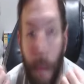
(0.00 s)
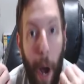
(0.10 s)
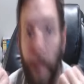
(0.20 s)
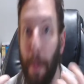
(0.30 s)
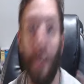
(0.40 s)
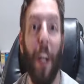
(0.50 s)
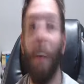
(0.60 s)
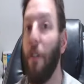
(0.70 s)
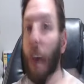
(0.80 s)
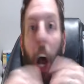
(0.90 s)
a
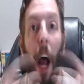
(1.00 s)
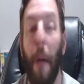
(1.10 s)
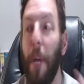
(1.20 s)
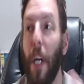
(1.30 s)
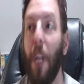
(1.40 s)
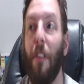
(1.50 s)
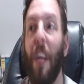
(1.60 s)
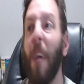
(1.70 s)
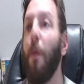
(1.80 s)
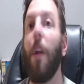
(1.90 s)
percentage. I'm not going to
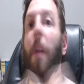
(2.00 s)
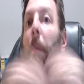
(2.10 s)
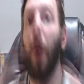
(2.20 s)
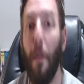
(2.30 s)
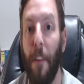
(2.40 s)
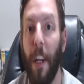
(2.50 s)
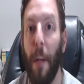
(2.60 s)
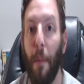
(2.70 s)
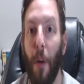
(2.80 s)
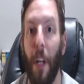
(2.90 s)
say what the perfect
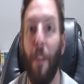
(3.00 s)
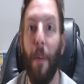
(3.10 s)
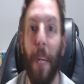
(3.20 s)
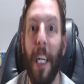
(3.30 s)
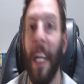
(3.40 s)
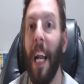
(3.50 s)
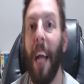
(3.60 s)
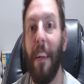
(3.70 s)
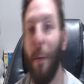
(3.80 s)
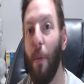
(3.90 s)
number is. I mean, in an
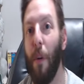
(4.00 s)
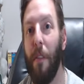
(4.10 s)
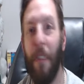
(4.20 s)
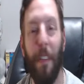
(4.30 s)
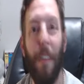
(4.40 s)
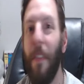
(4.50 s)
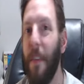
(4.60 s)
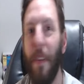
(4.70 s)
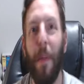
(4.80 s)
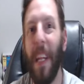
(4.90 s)
ideal world,
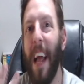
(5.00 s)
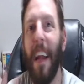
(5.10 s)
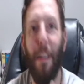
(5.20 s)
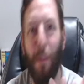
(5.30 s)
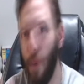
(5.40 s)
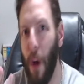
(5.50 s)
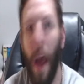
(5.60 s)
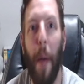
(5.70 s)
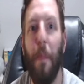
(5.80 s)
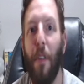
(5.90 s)
50-50, but that
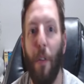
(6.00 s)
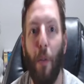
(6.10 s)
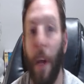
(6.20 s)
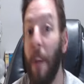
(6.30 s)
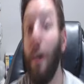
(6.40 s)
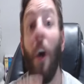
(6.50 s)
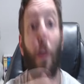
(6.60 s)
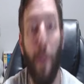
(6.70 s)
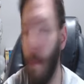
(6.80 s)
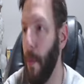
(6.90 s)
ebbs and sways
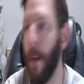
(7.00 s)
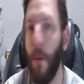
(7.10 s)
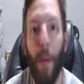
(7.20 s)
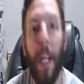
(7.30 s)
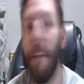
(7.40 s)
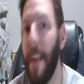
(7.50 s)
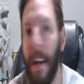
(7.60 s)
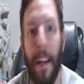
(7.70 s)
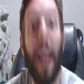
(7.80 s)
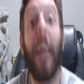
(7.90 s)
from week to week, day
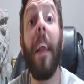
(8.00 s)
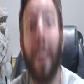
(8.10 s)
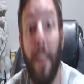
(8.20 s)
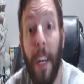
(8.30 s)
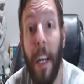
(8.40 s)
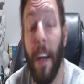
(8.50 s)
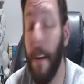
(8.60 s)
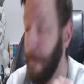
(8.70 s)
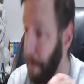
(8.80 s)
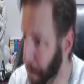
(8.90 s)
to day, year to year.
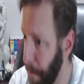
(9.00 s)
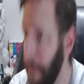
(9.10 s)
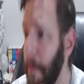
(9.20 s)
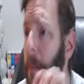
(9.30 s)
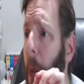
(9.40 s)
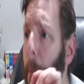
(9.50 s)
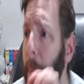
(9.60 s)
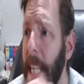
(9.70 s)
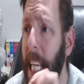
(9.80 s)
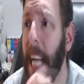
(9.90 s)

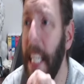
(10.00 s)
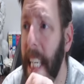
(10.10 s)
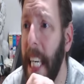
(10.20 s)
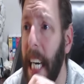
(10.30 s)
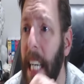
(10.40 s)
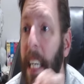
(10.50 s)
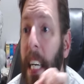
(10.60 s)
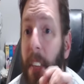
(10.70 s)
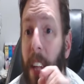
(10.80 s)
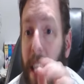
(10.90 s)
But the idea
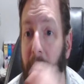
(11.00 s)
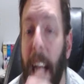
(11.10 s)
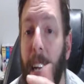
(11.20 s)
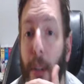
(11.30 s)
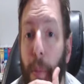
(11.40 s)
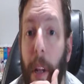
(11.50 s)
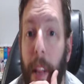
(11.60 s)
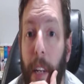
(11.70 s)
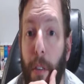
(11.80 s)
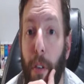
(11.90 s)
is that that is what
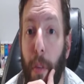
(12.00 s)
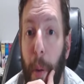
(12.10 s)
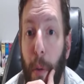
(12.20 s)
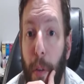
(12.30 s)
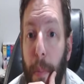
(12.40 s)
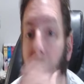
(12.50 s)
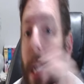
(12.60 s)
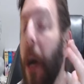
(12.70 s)
things are supposed to be.